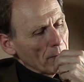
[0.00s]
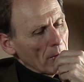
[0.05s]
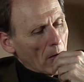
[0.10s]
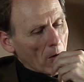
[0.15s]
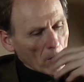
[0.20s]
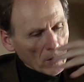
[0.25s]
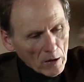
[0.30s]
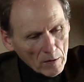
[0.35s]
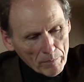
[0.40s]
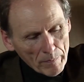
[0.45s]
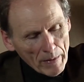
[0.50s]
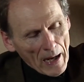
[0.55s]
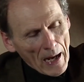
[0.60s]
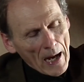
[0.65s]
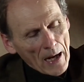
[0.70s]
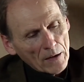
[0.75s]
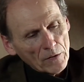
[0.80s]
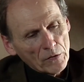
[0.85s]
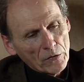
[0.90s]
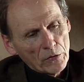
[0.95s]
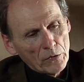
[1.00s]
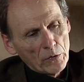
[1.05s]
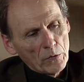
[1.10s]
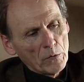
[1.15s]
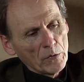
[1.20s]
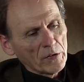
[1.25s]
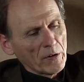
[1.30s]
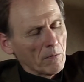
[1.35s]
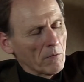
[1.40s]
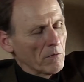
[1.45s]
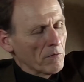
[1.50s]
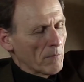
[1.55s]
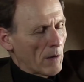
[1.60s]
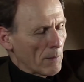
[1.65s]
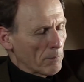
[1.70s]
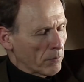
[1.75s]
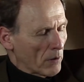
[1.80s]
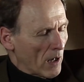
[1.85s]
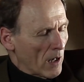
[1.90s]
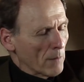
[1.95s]
harken back to some of
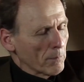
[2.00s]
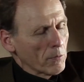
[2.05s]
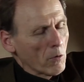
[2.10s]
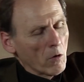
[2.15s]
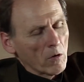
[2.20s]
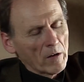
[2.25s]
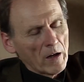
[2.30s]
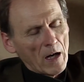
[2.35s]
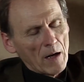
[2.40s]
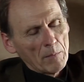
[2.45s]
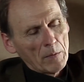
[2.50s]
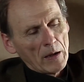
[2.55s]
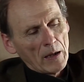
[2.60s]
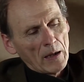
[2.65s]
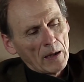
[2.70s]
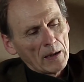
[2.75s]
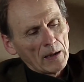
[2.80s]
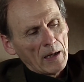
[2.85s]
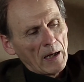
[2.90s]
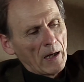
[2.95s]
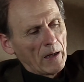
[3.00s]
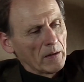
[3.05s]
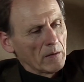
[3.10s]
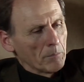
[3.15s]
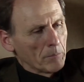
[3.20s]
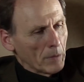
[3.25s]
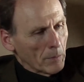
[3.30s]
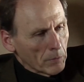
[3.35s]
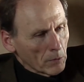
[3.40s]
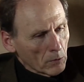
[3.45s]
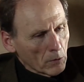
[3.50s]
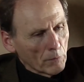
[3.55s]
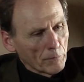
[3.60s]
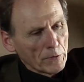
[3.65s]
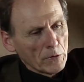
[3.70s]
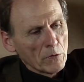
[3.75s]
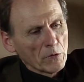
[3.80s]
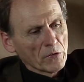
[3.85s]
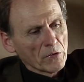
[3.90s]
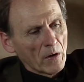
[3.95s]
my prior programming and biblical
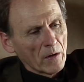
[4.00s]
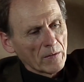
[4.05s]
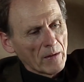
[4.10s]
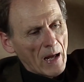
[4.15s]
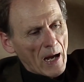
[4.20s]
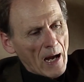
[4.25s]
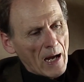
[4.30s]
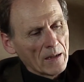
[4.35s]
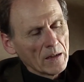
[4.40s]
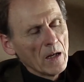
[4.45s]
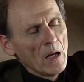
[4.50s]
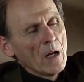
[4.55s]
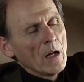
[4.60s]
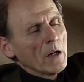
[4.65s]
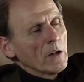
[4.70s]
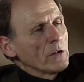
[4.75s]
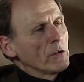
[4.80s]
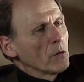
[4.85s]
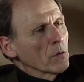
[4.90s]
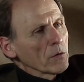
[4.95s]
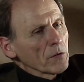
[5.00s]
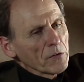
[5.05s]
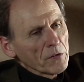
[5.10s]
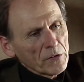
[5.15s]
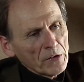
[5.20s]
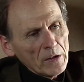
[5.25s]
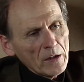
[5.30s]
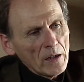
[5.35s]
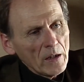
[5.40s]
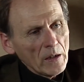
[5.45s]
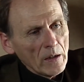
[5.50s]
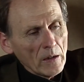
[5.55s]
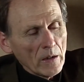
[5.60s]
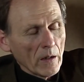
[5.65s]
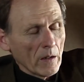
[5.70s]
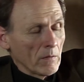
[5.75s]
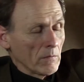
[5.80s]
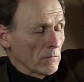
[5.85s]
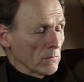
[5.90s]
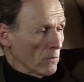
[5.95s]
views on that, you'll see
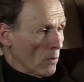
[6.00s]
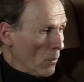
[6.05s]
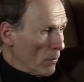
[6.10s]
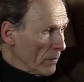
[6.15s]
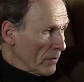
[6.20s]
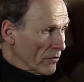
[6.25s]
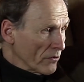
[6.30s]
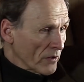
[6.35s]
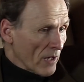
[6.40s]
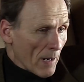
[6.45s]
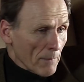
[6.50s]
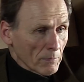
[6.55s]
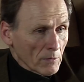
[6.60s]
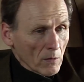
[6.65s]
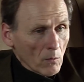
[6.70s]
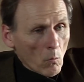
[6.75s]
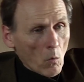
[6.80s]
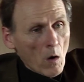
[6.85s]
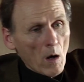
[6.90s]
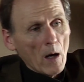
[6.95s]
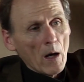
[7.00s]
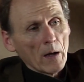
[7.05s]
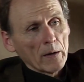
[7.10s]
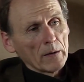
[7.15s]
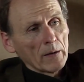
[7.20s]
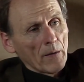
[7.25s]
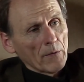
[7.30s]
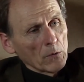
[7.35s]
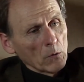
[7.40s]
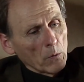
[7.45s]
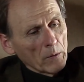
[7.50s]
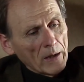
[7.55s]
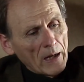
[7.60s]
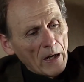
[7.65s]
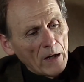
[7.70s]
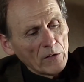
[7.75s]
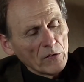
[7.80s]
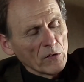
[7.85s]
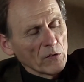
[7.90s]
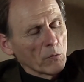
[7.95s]
in Romans chapter 1 and other
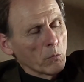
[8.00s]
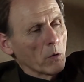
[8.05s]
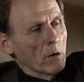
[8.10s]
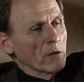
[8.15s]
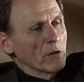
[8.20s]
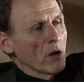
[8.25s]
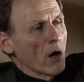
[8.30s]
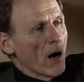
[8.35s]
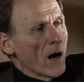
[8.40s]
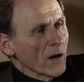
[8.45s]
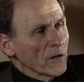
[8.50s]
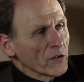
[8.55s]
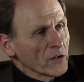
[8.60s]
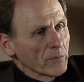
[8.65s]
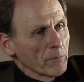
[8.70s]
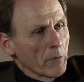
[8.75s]
locations where it talks